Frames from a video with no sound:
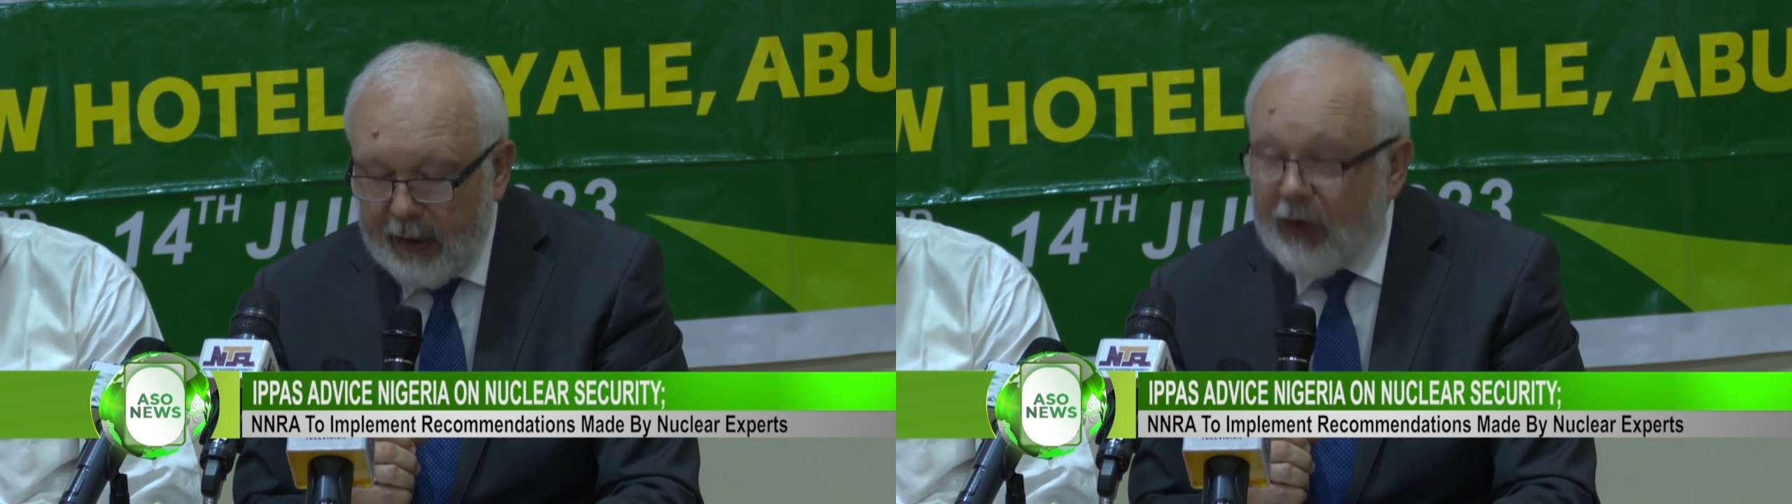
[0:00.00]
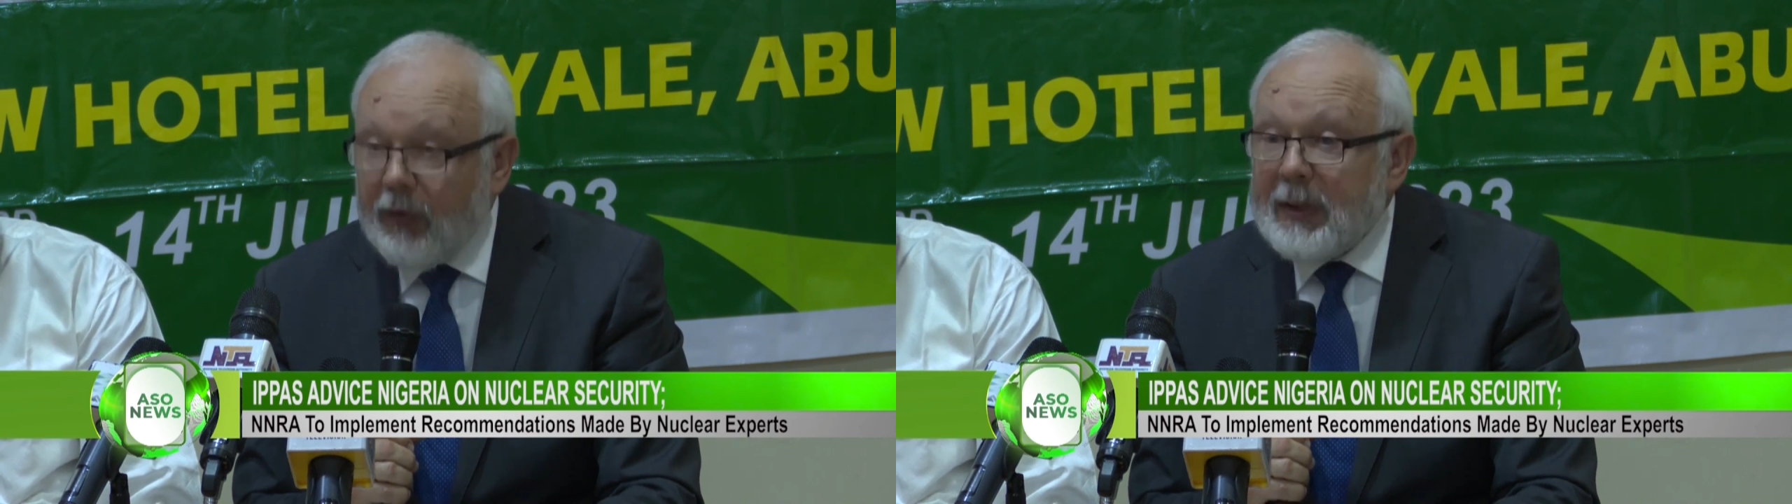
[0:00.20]

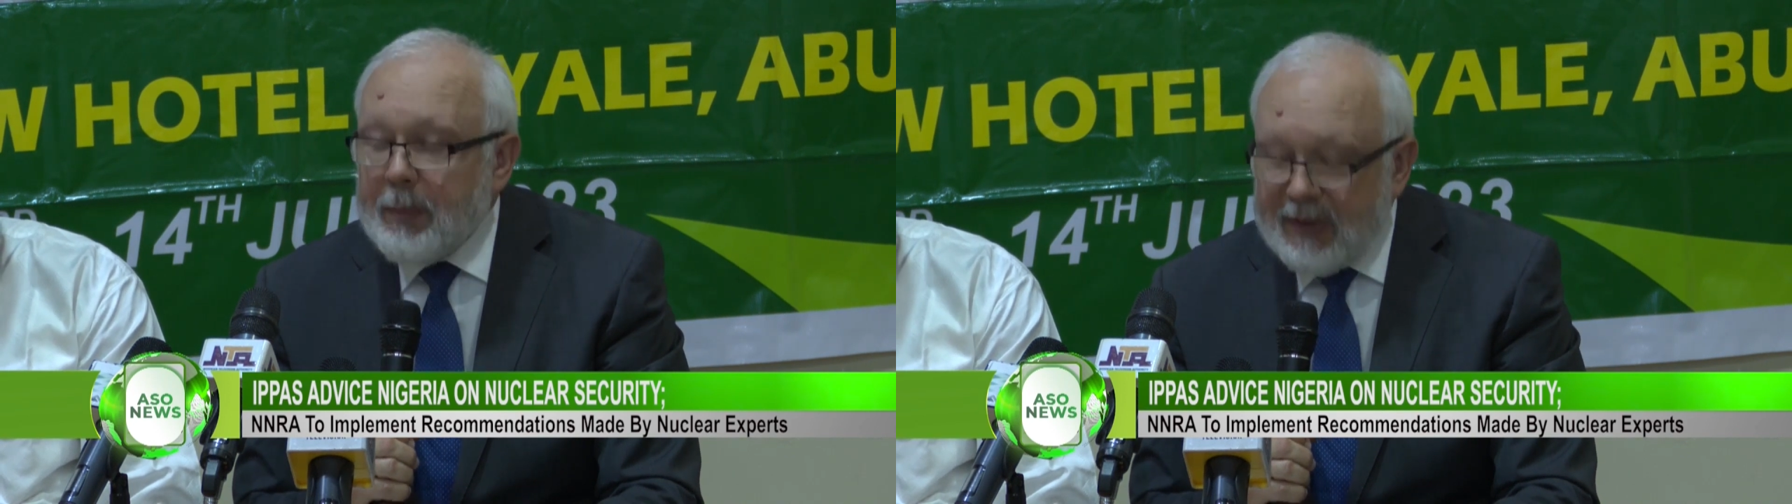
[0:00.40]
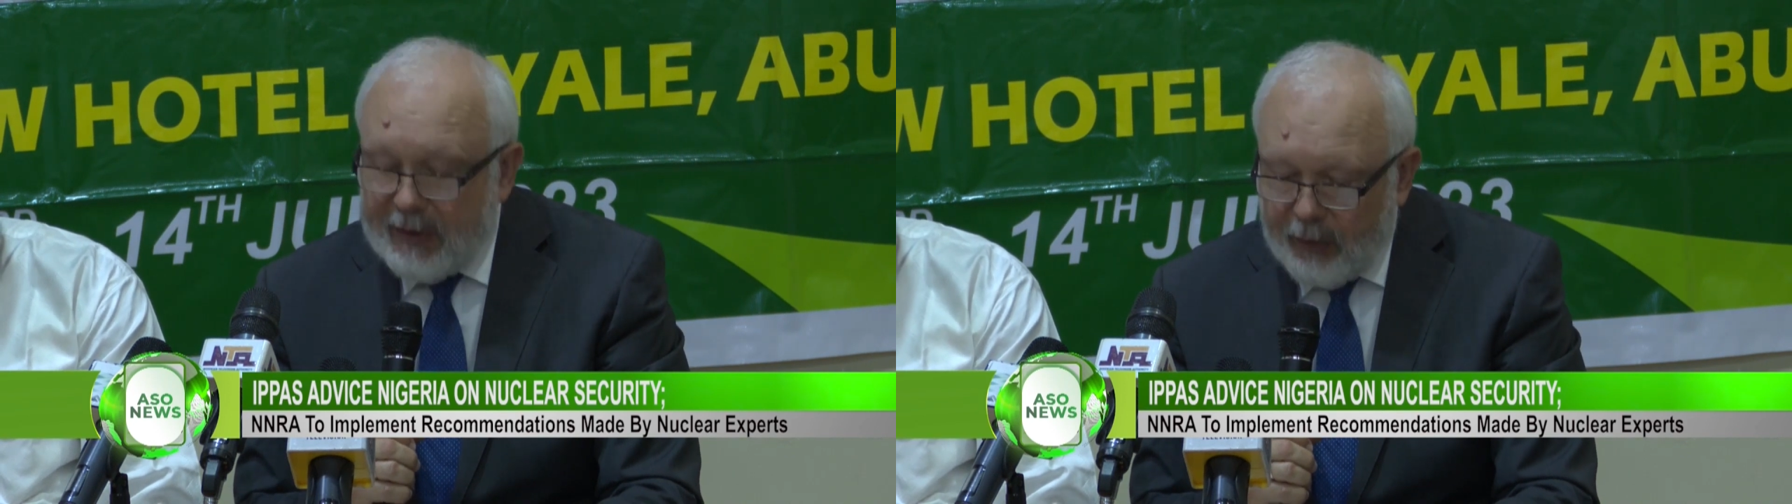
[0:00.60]
in this
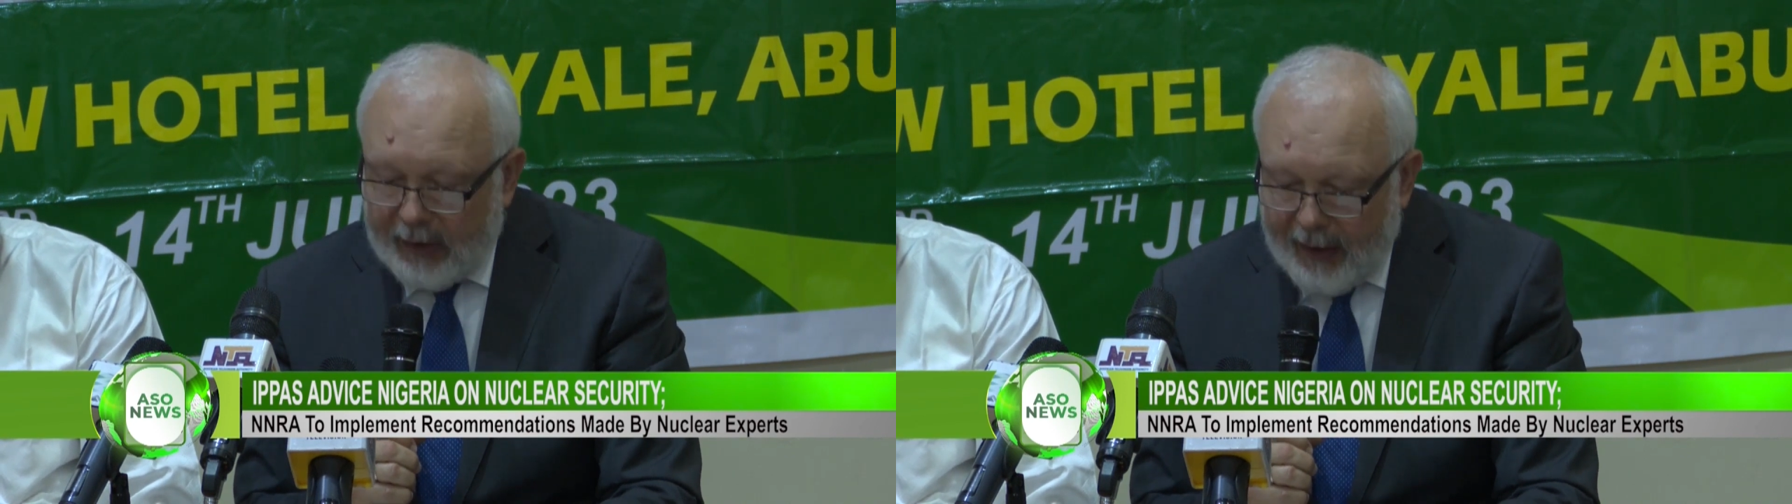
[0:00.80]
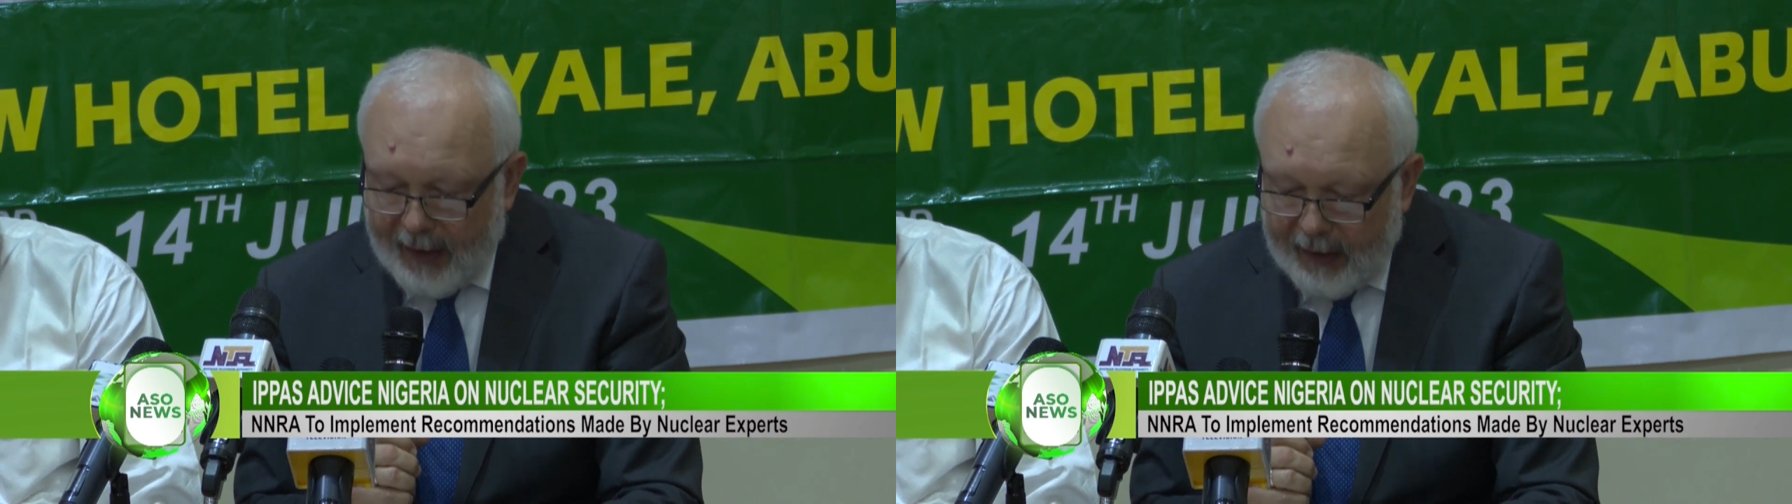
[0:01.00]

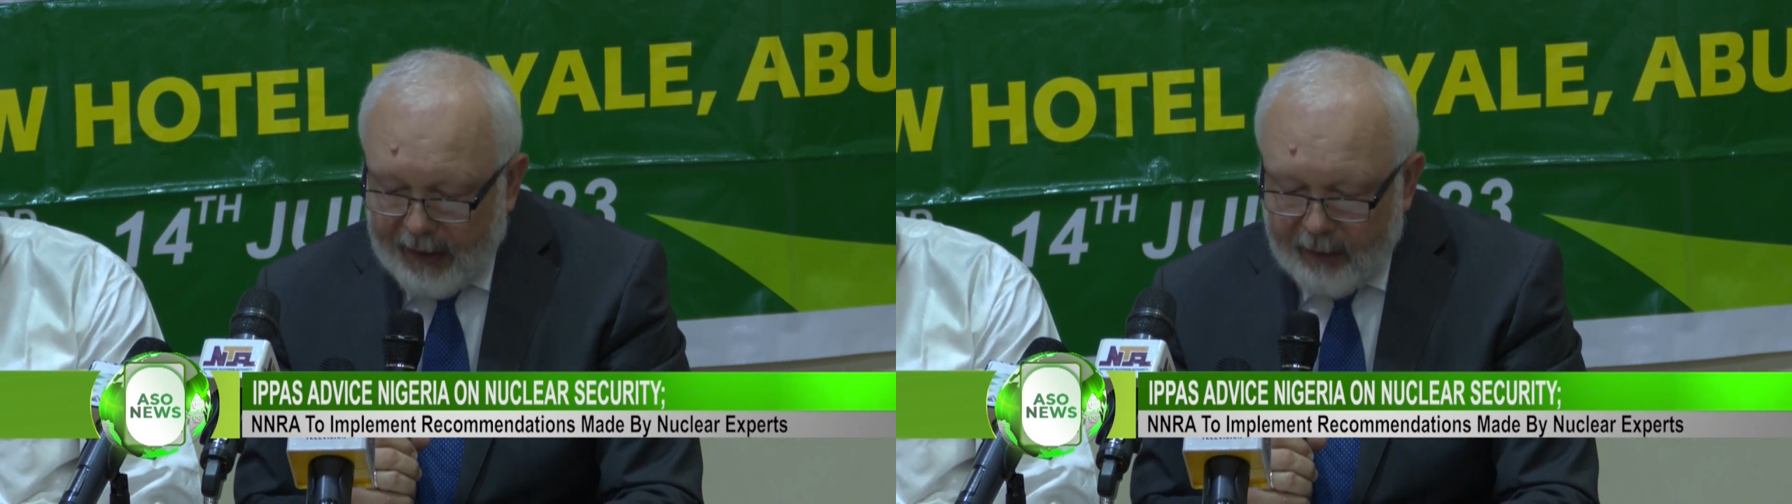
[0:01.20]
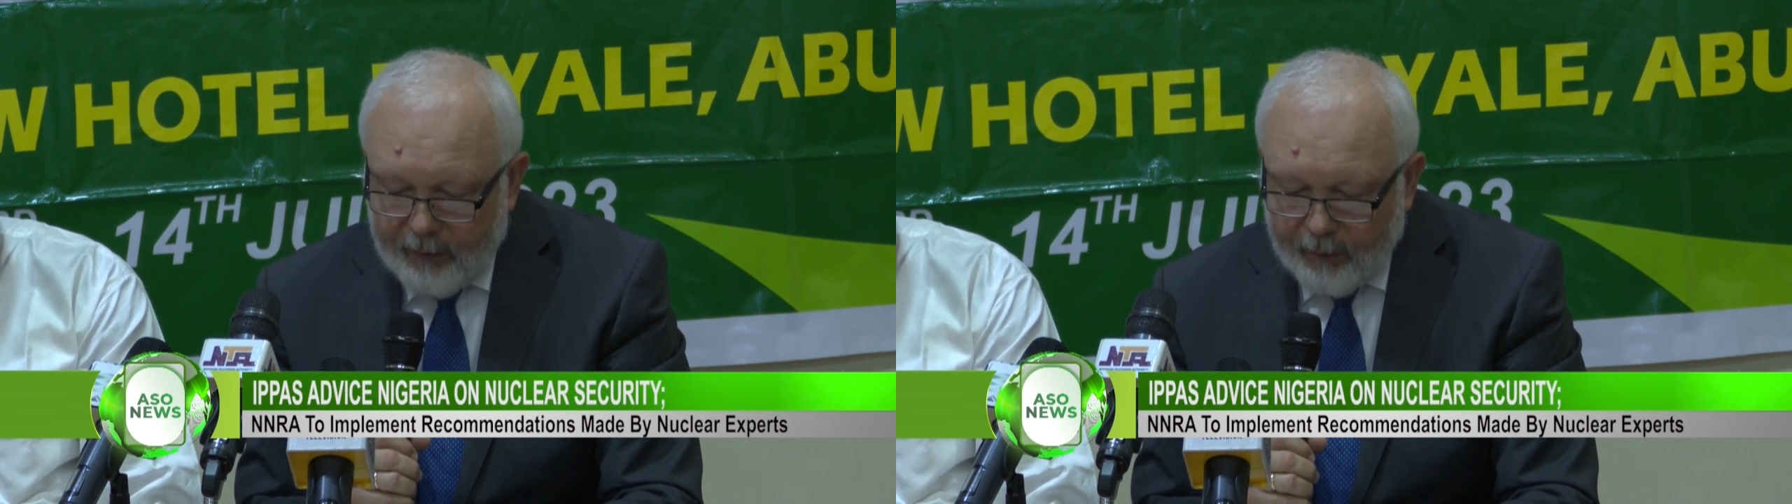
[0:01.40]
specific area.